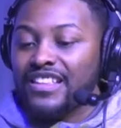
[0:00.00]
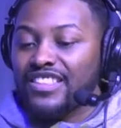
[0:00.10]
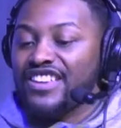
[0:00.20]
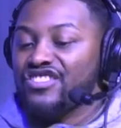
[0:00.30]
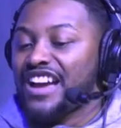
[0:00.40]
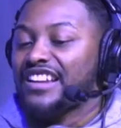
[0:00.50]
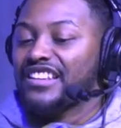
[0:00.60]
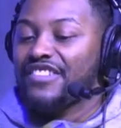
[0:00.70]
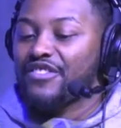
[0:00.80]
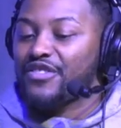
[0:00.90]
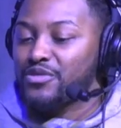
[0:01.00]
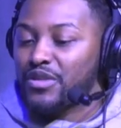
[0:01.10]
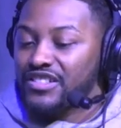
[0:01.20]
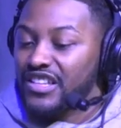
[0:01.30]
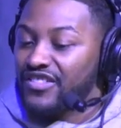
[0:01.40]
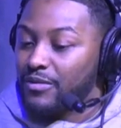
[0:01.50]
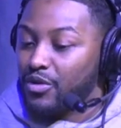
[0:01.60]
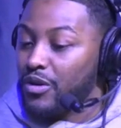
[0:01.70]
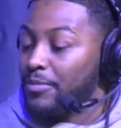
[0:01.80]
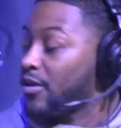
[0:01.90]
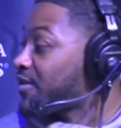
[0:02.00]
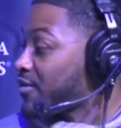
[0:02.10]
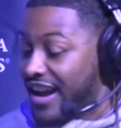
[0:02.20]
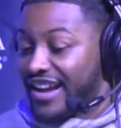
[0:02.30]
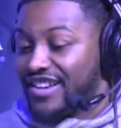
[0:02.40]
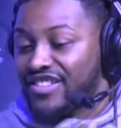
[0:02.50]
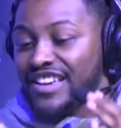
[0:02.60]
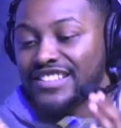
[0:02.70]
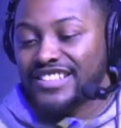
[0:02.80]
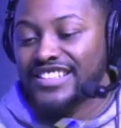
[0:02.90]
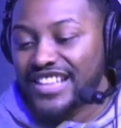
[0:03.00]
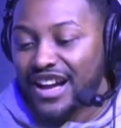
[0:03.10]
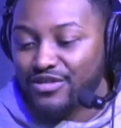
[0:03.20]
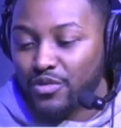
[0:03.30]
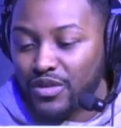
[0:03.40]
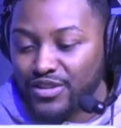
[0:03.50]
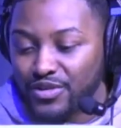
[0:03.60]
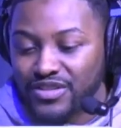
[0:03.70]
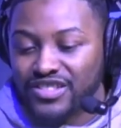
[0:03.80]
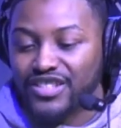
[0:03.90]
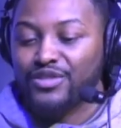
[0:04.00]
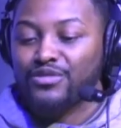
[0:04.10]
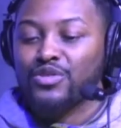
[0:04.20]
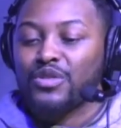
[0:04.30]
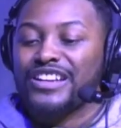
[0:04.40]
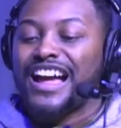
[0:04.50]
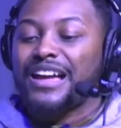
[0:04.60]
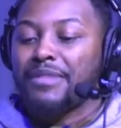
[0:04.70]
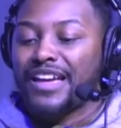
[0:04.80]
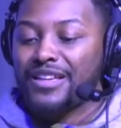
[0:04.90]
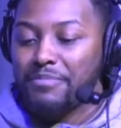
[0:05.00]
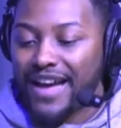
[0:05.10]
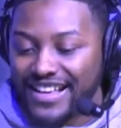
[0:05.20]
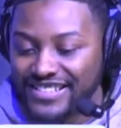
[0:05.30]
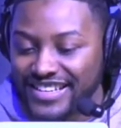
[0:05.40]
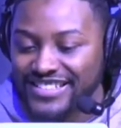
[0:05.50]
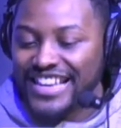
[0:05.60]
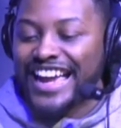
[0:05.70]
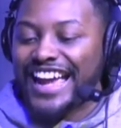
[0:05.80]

They shot 11 for 26 from the three-point range, dished out 22 assists on 29 made baskets,